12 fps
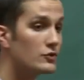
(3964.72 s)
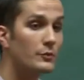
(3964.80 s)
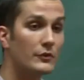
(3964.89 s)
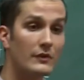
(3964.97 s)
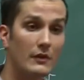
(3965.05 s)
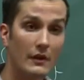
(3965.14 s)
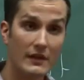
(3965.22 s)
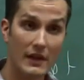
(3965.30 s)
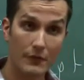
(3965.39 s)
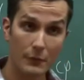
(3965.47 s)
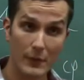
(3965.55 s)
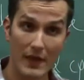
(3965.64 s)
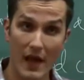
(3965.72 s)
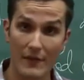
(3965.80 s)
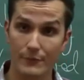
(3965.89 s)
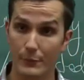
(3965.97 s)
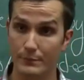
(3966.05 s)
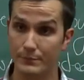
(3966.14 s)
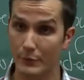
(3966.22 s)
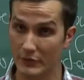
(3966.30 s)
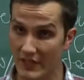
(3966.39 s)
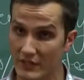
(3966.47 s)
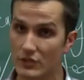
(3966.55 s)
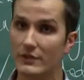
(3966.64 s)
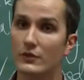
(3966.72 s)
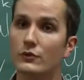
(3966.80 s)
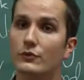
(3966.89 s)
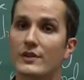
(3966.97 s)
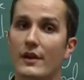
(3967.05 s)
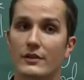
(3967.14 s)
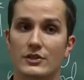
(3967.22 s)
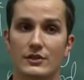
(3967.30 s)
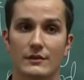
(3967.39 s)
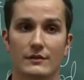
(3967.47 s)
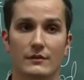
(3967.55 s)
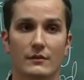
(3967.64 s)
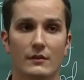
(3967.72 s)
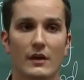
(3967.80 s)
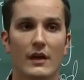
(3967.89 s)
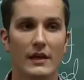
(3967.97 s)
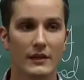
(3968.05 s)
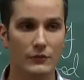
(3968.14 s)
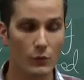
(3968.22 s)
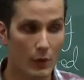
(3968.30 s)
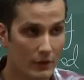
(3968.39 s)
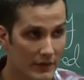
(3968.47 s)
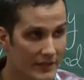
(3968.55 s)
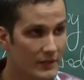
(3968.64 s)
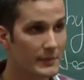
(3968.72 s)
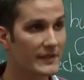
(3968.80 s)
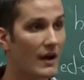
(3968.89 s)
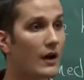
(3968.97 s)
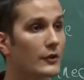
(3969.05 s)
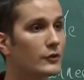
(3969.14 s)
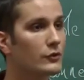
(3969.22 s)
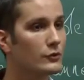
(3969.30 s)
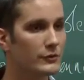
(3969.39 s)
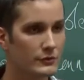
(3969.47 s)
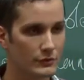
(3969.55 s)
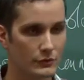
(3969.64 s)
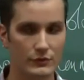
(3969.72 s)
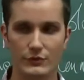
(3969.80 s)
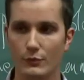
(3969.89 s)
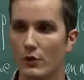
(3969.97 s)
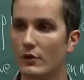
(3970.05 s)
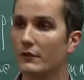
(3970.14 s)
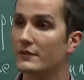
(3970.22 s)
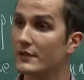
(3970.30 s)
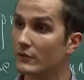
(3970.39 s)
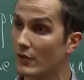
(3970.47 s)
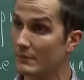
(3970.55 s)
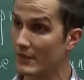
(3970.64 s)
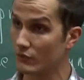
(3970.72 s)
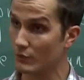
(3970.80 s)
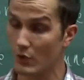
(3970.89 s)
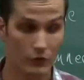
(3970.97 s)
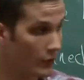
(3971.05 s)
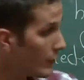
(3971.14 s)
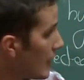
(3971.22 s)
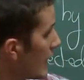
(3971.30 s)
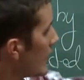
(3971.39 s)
super supersingular K3 have potentially good reduction. If you work a little bit harder, you use work of Liedtke and Matsumoto,